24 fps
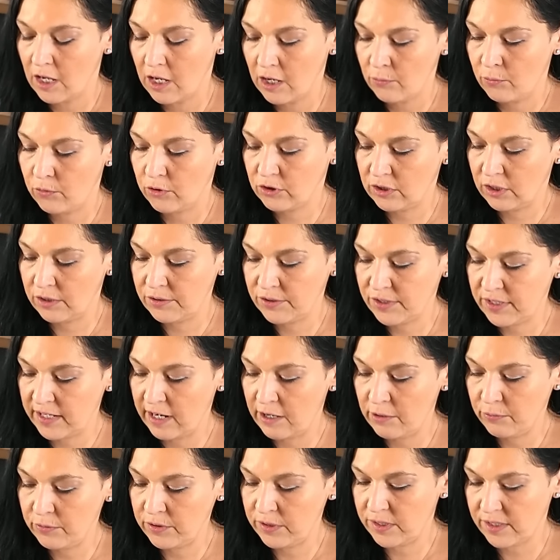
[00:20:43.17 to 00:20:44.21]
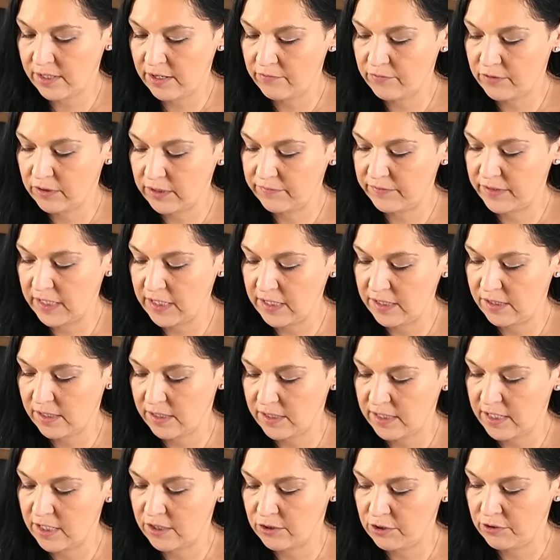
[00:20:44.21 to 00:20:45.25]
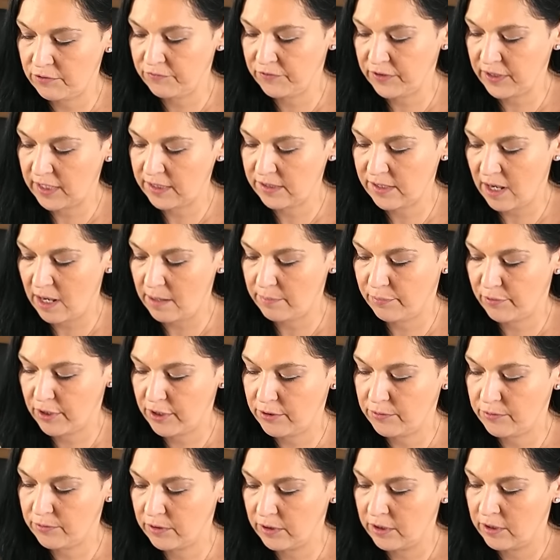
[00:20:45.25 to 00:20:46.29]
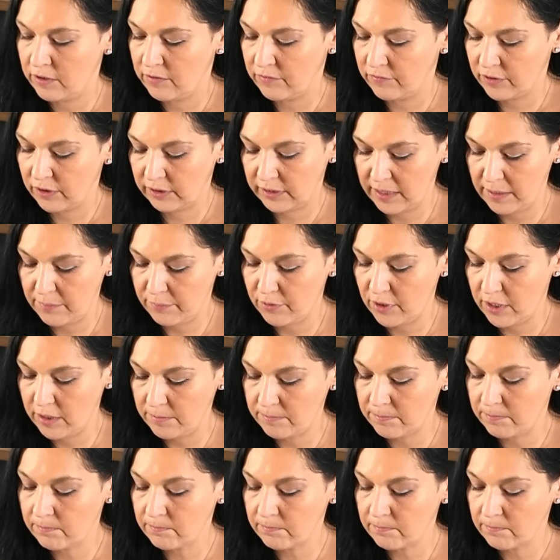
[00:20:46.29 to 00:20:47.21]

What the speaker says: and we'll close it out with several of these. Let's get 2 for that top row for Libra.